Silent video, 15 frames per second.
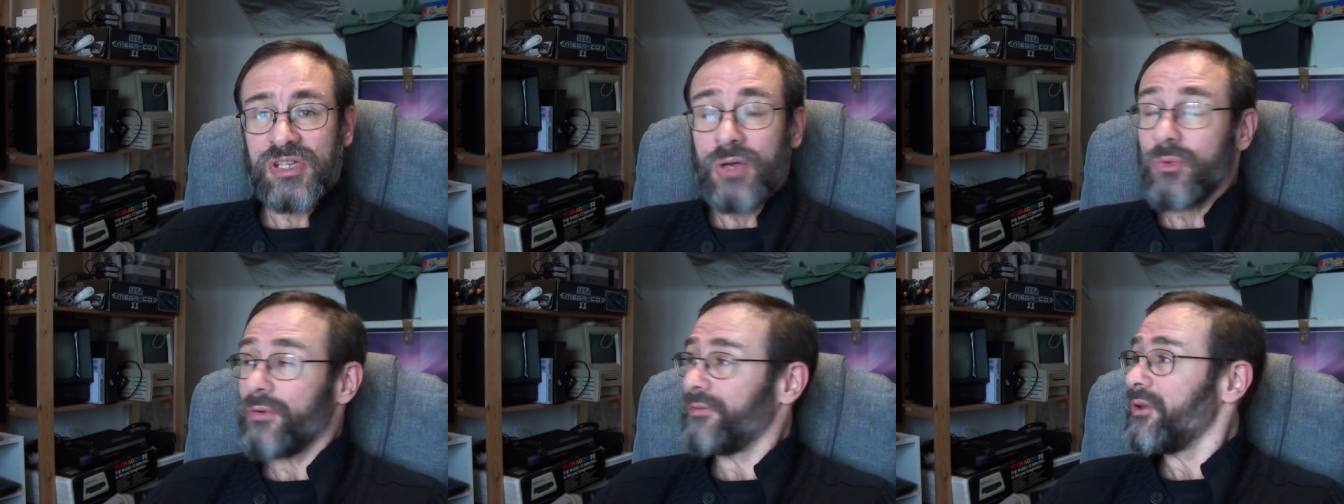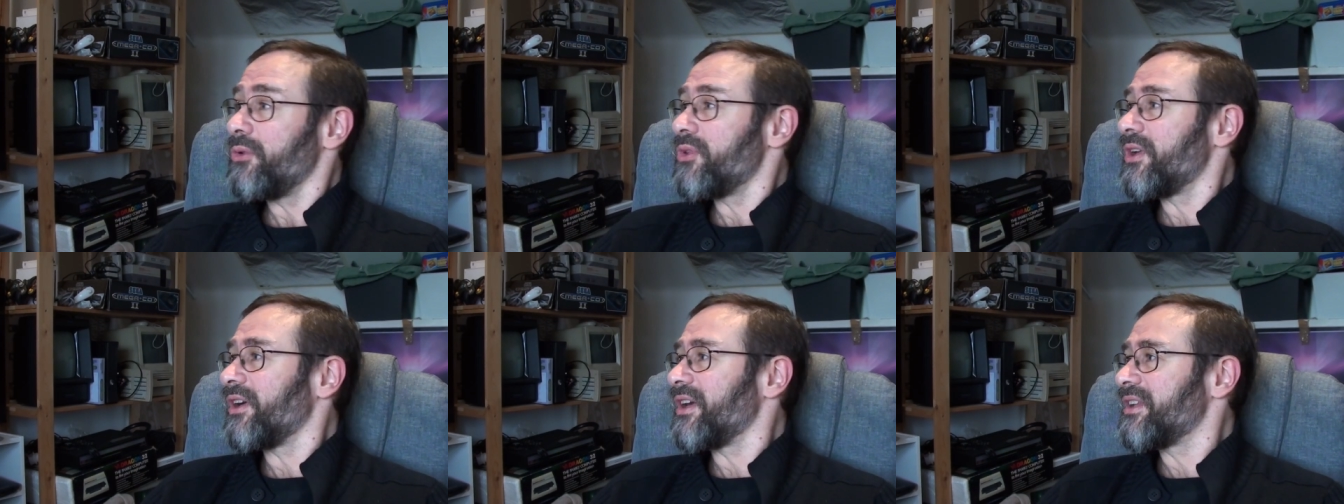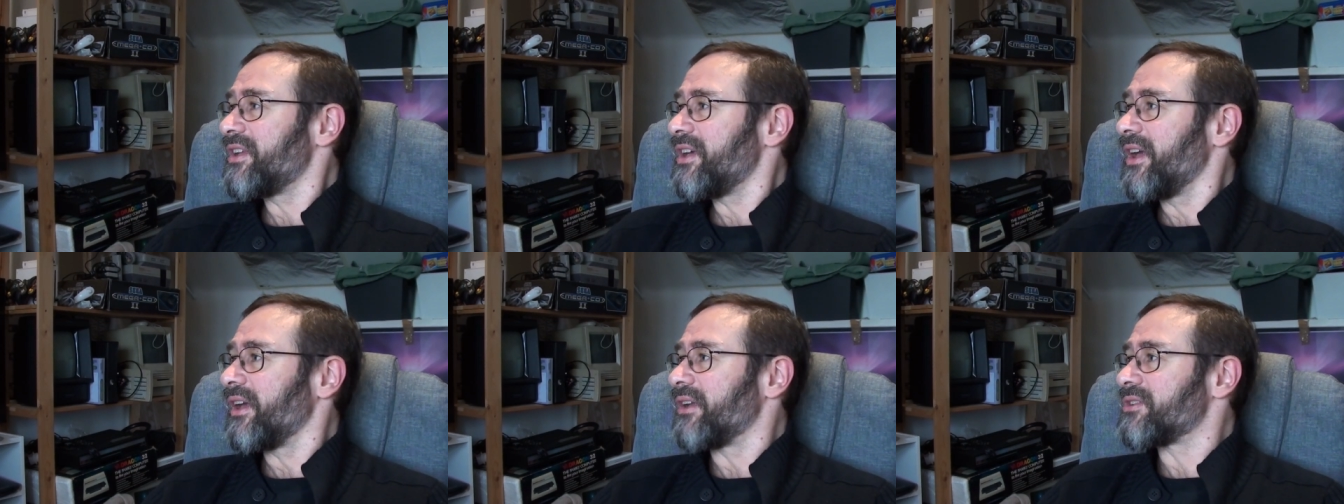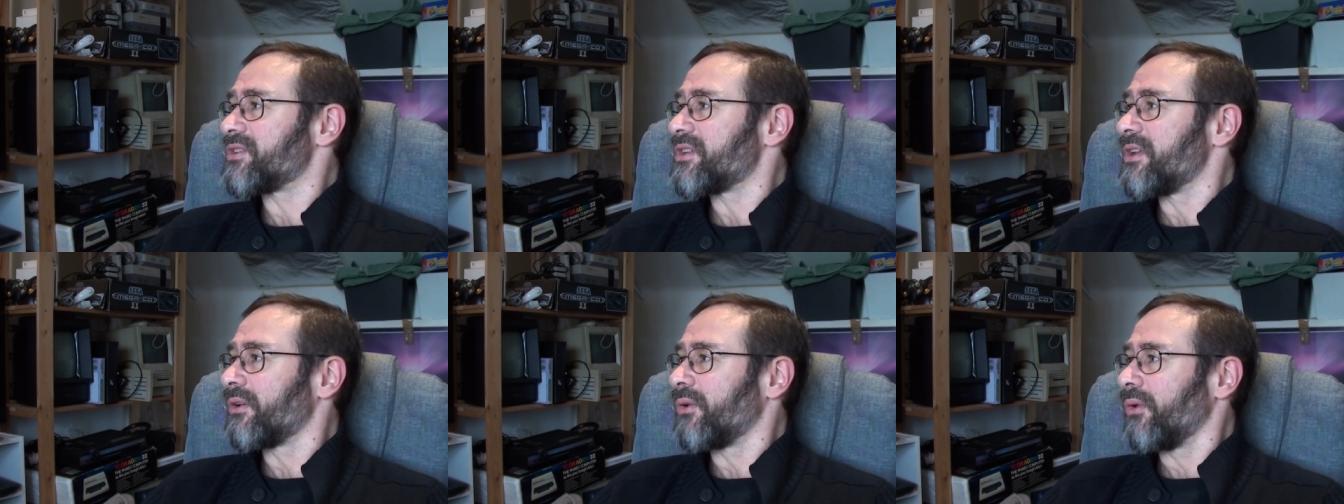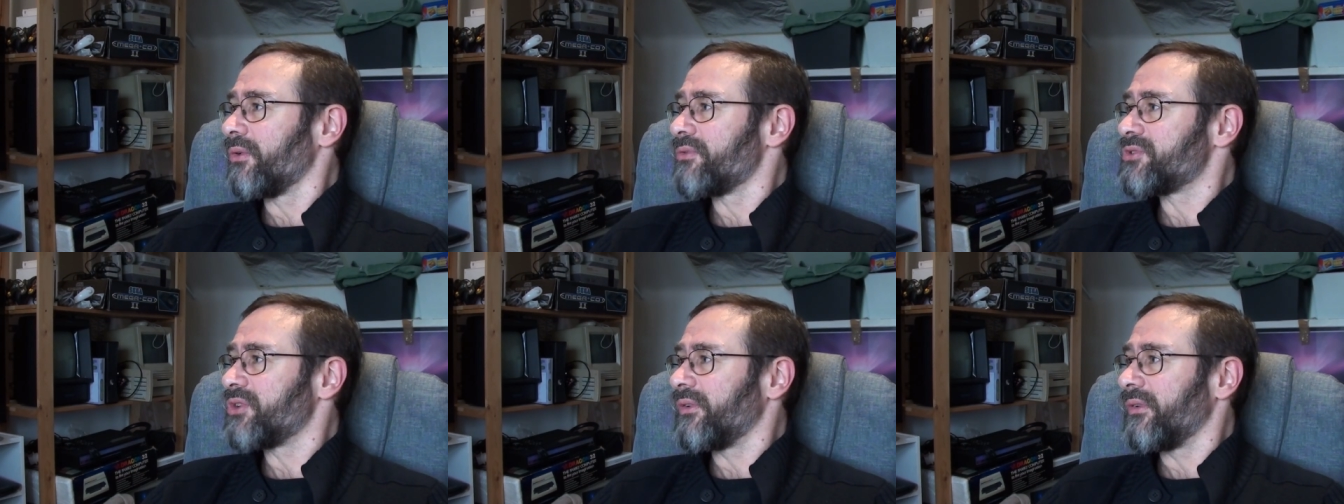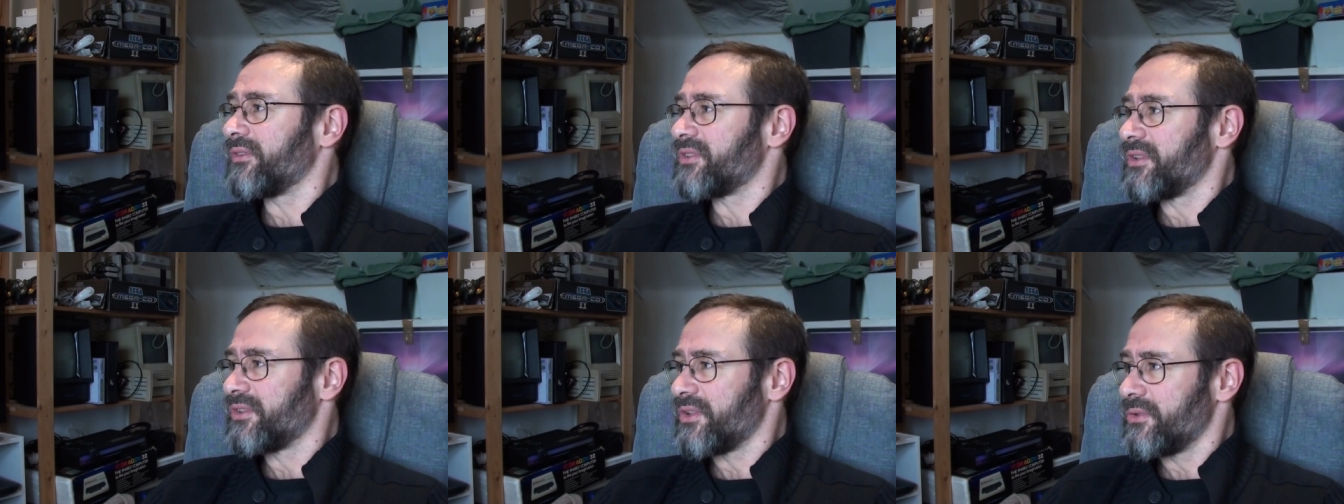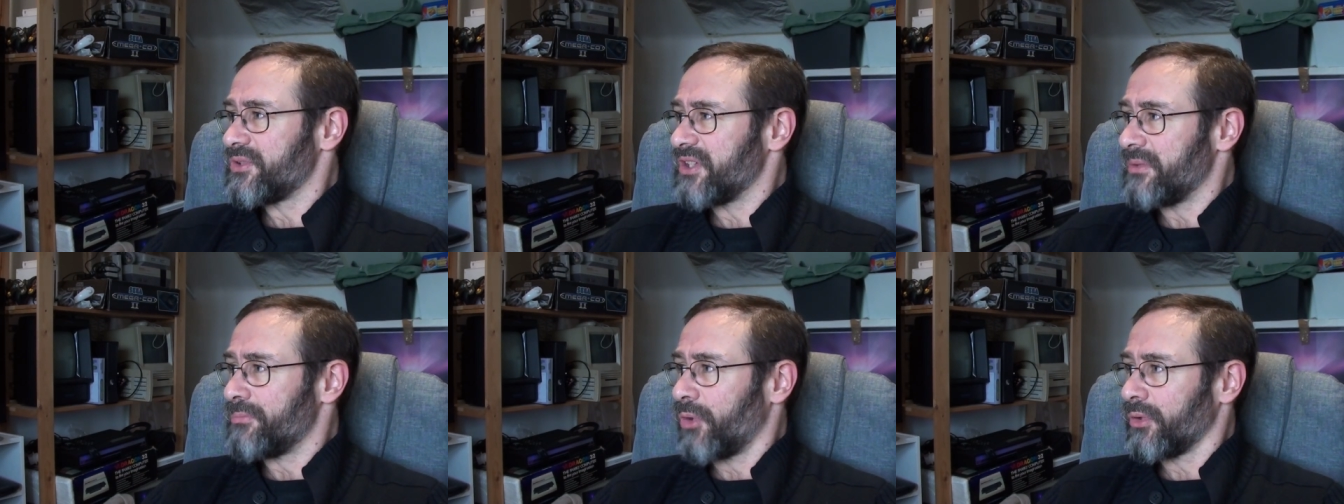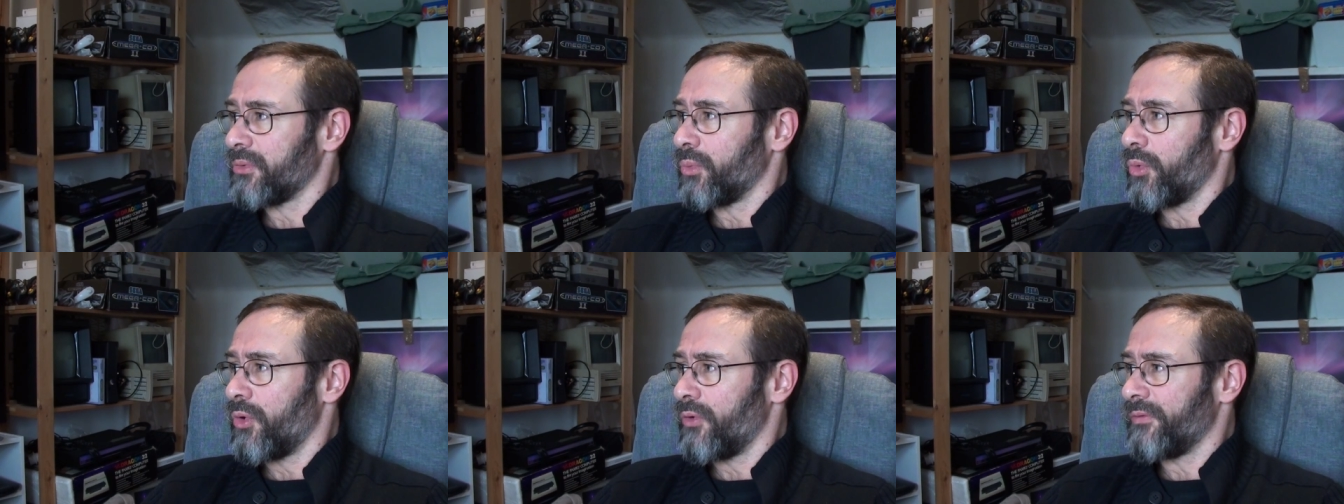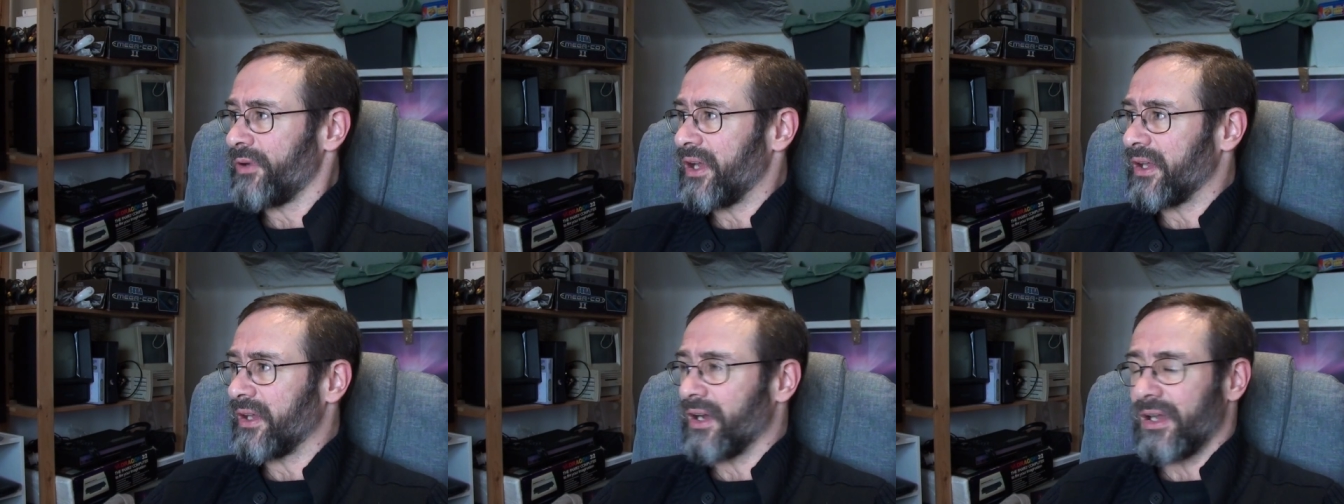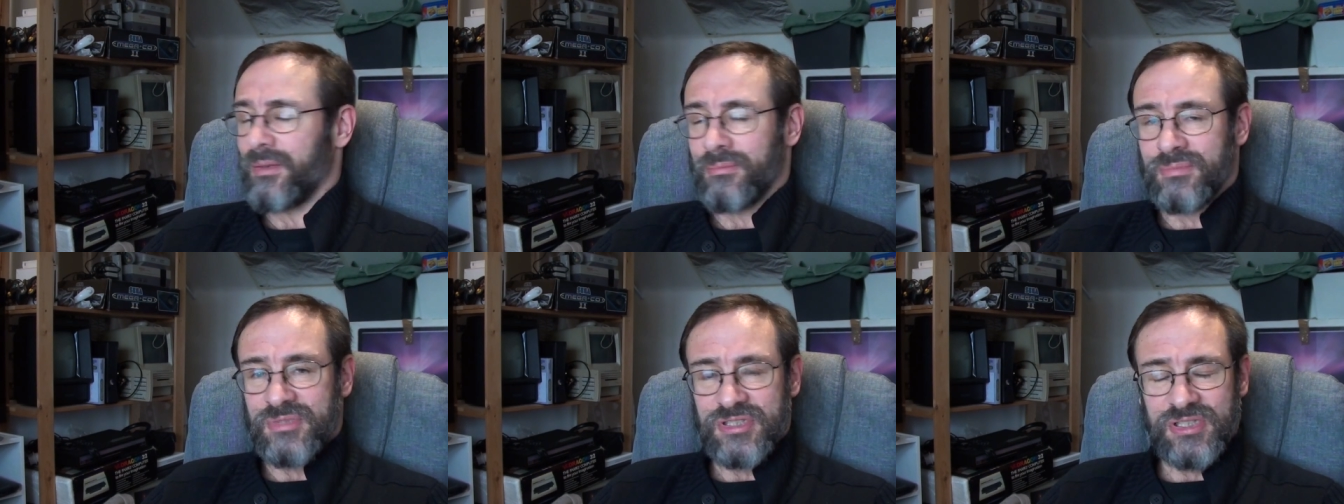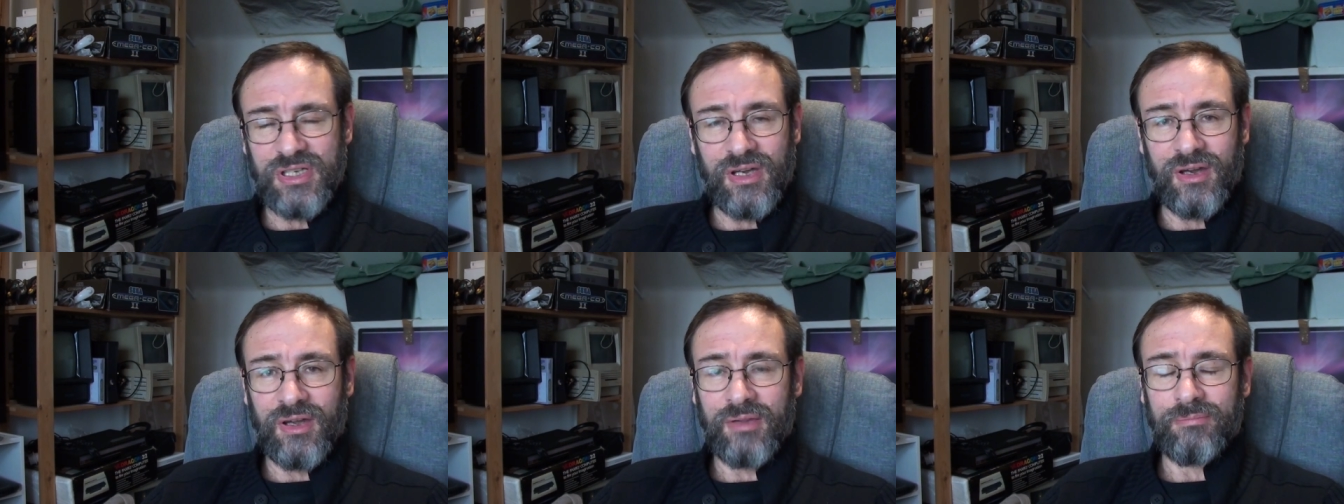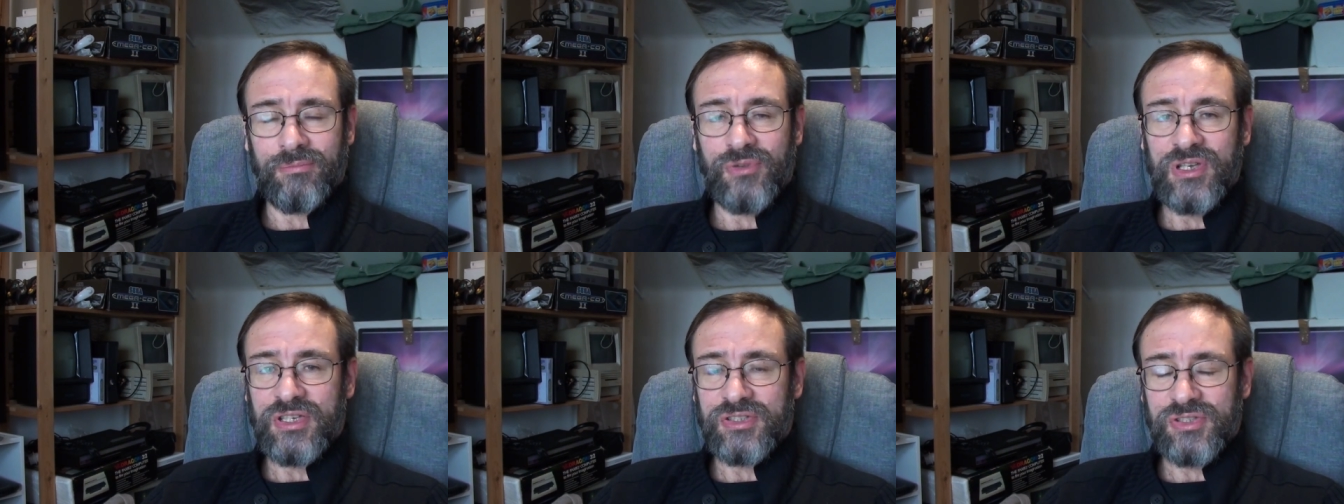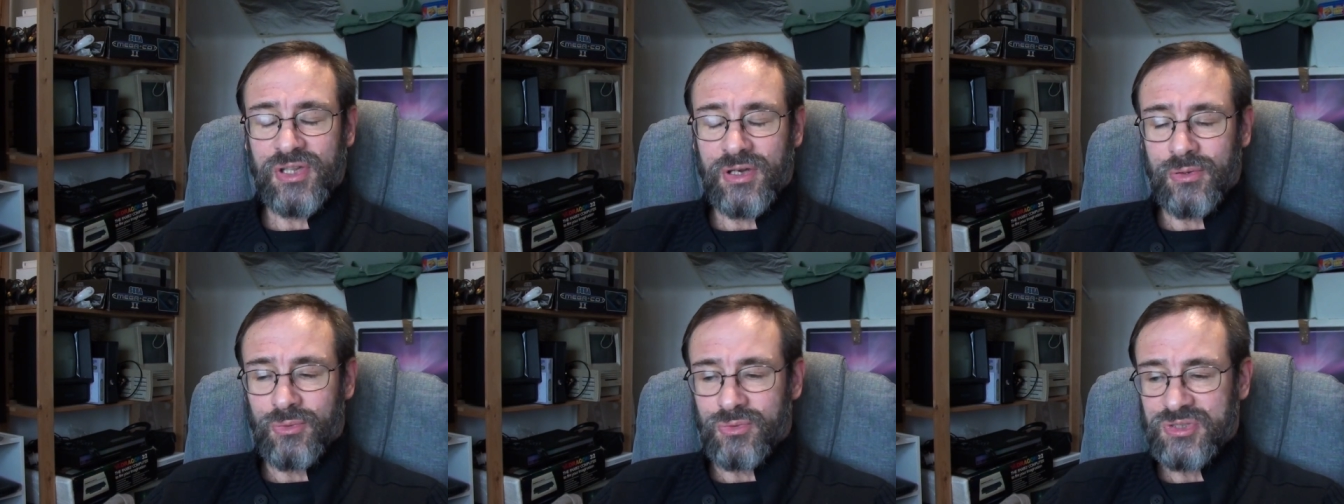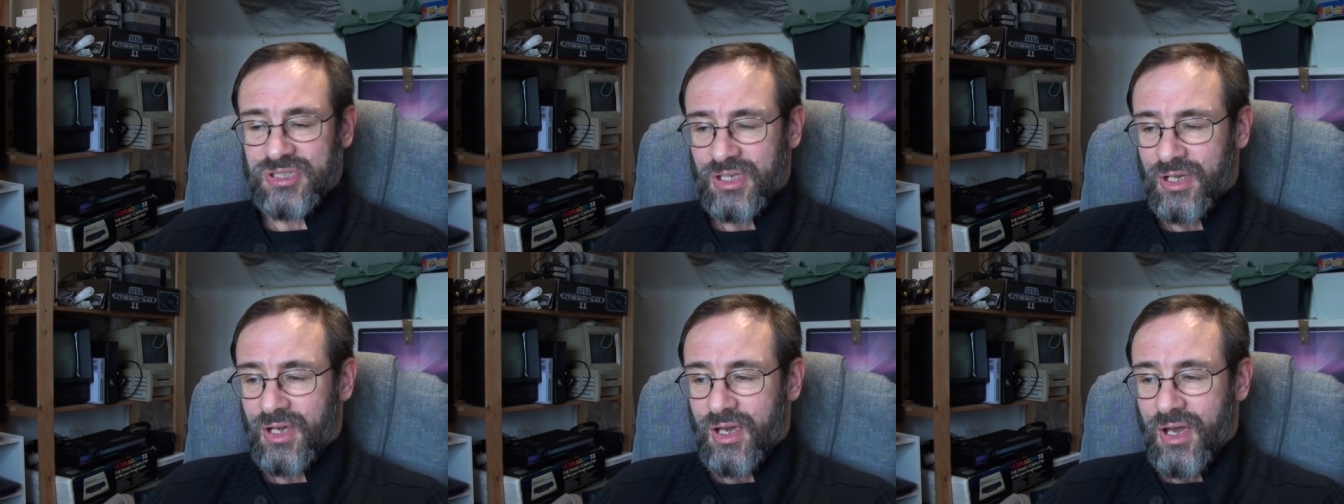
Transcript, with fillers: There were a few that I did. The Call of Duty Modern Warfare games, I finished those.